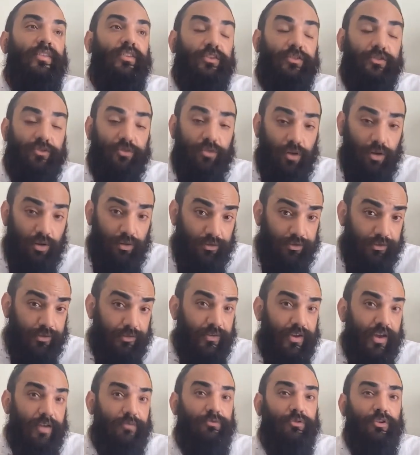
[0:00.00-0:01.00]
and the struggles
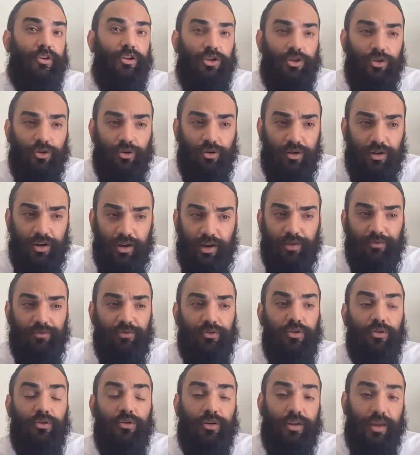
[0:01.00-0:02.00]
of every Yud and
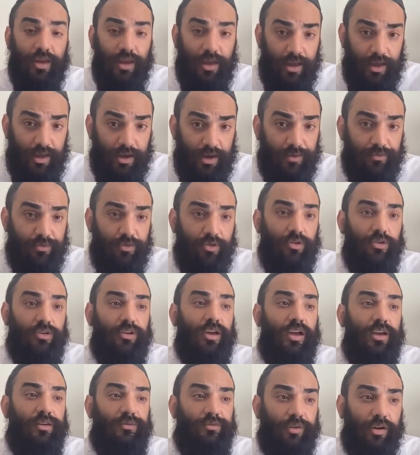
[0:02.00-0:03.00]
every Yud K and every Yud
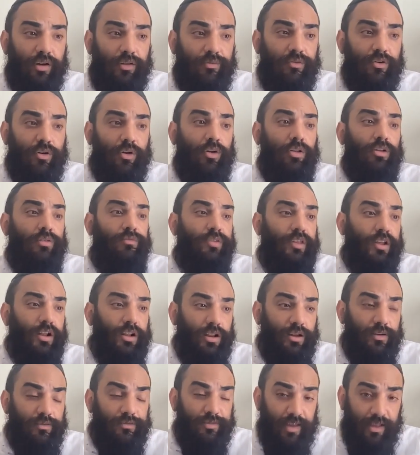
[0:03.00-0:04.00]
K Vav and all of the
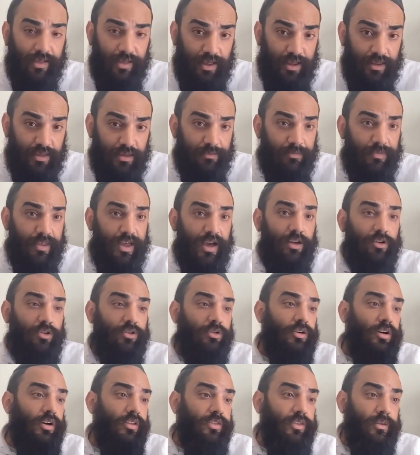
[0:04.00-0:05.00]
gloves that laid them down
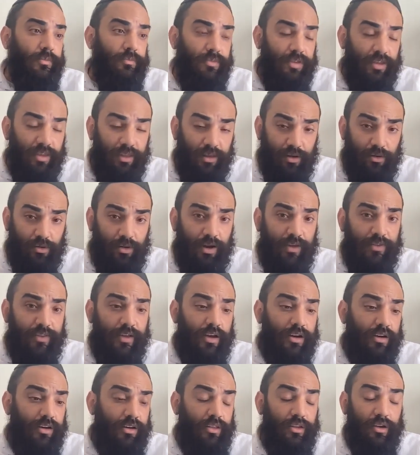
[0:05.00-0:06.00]
or cut them till they cried
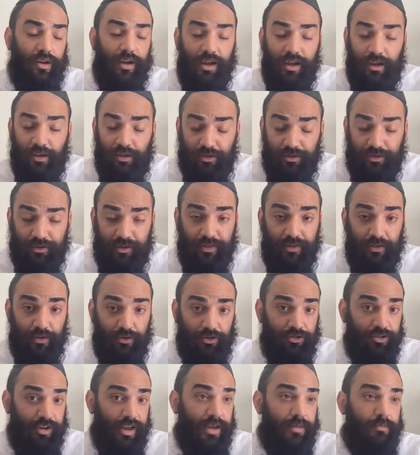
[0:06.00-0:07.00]
out in their English and their
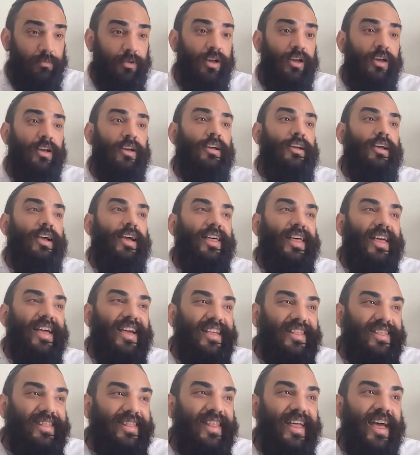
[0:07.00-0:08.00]
shame
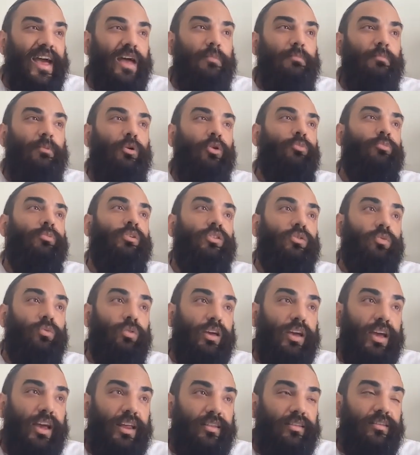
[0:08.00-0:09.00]
at that moment
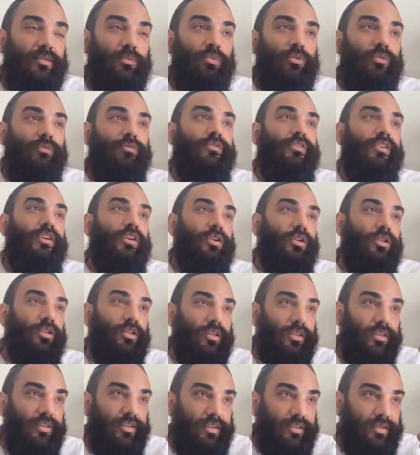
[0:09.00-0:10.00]
we get to
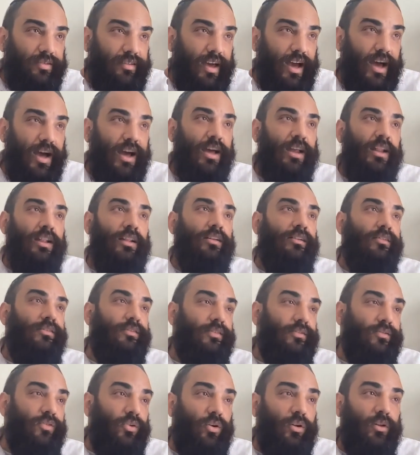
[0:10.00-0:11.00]
reveal the
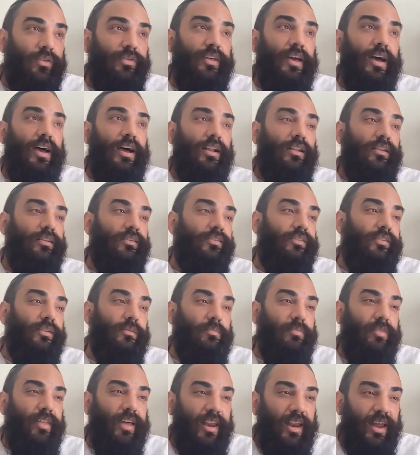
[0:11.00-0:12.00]
tachlis of all
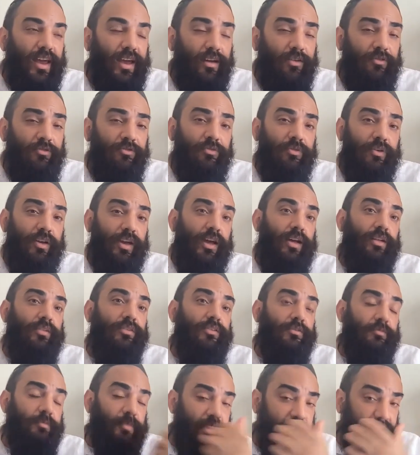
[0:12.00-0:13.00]
tachlisim that every
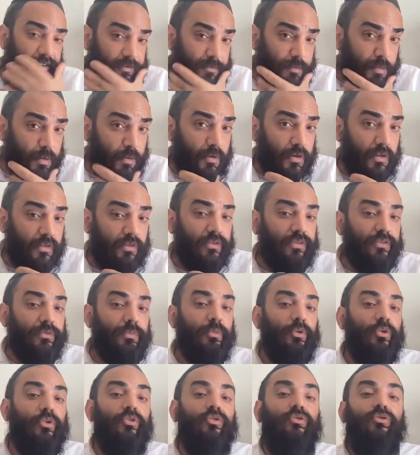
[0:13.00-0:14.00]
ounce of my experience is
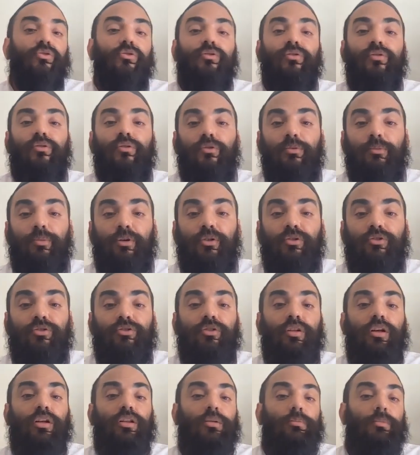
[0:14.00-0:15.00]
mukusha to the Rabbi
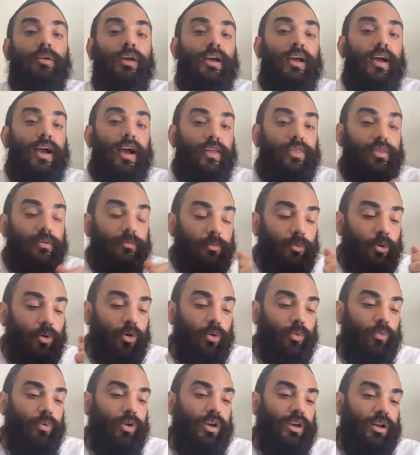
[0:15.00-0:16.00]
Shalom. And the
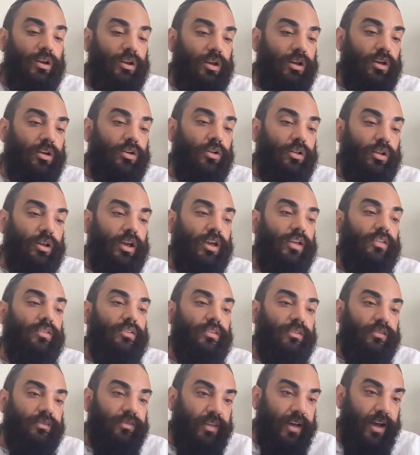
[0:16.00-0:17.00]
more we can inculcate
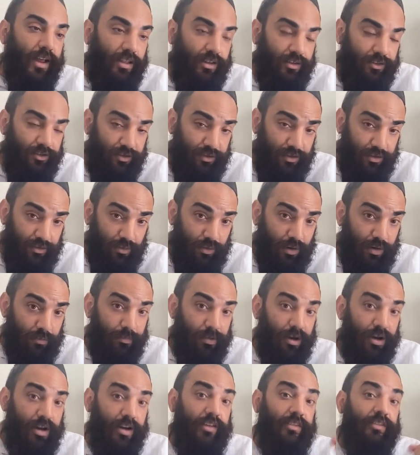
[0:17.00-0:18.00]
this knowledge into our
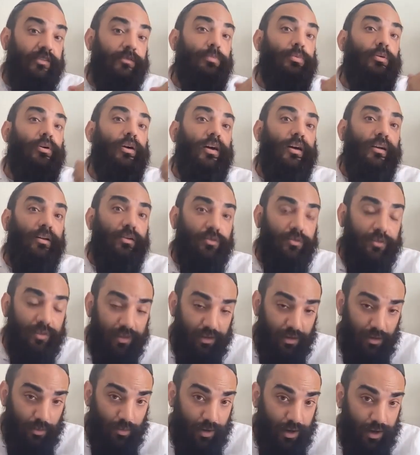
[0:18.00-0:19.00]
minds prior to
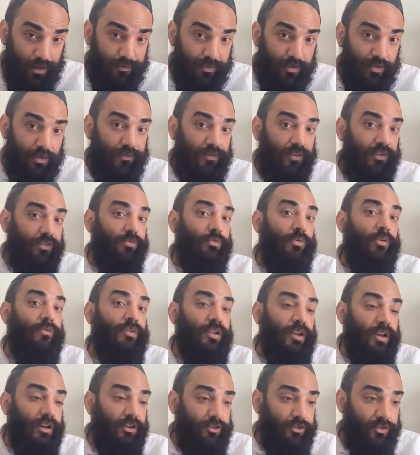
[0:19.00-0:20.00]
the arrival of this
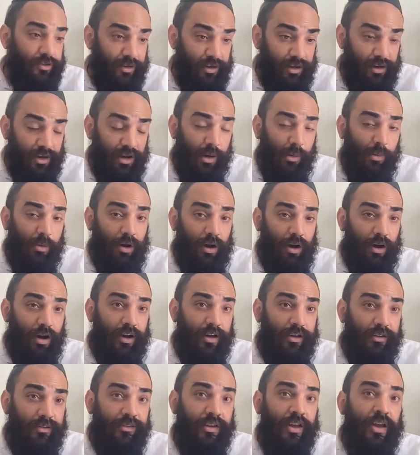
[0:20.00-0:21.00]
revelation in our
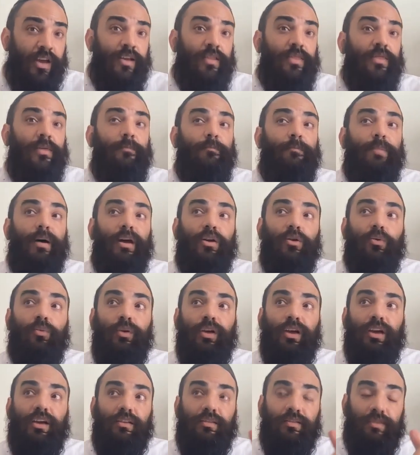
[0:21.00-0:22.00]
eyes, the better
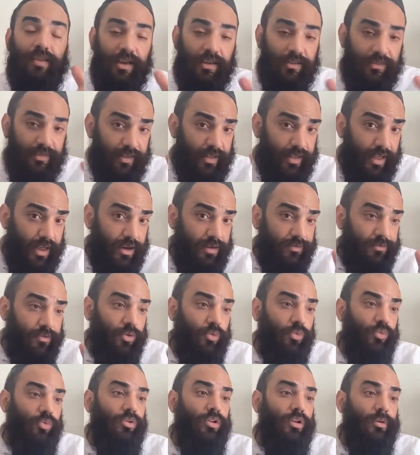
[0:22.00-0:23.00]
we can taste the light of
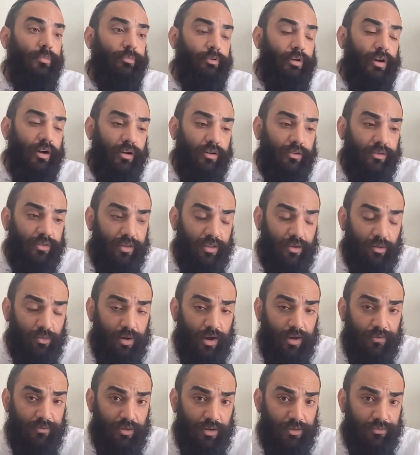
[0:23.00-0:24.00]
Geula prior to the
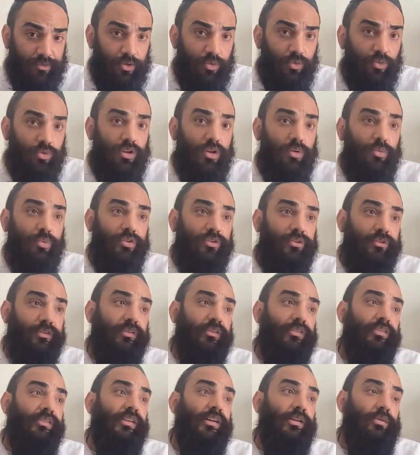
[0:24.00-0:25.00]
arrival of Geula, which is
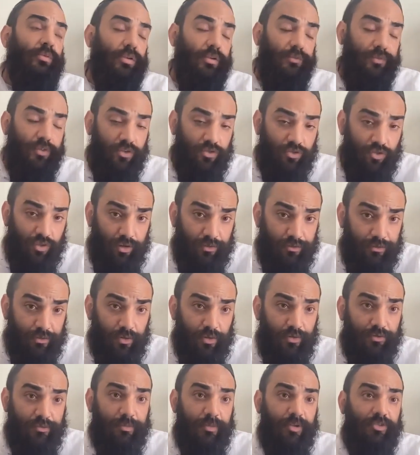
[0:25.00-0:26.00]
the secret of the shofar
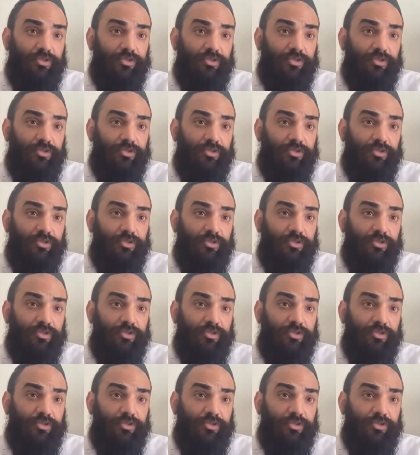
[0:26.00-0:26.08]
of